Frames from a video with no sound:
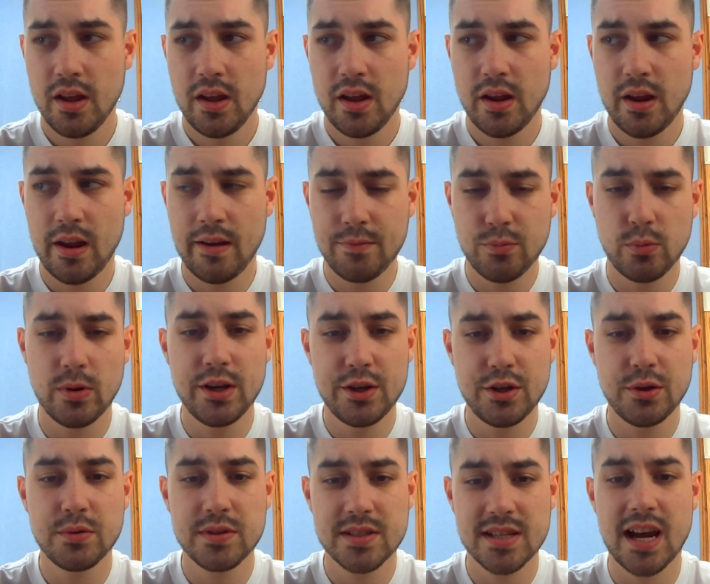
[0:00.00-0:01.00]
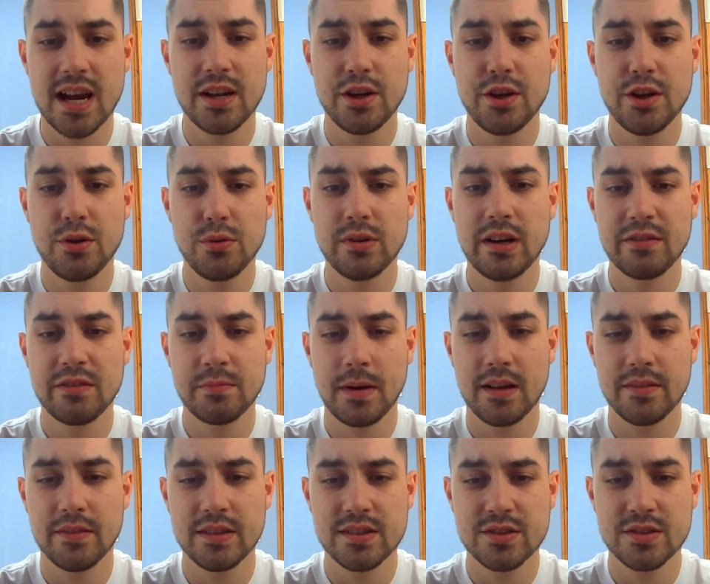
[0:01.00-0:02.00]
if we do sign a new left
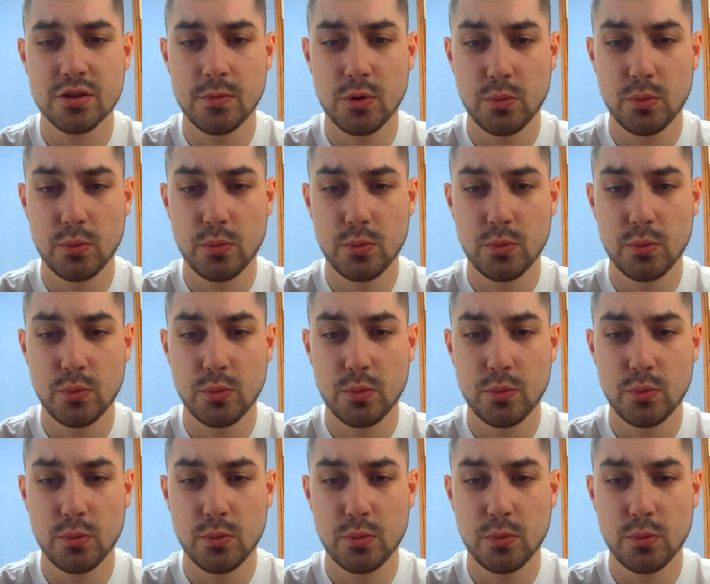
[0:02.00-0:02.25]
back this summer,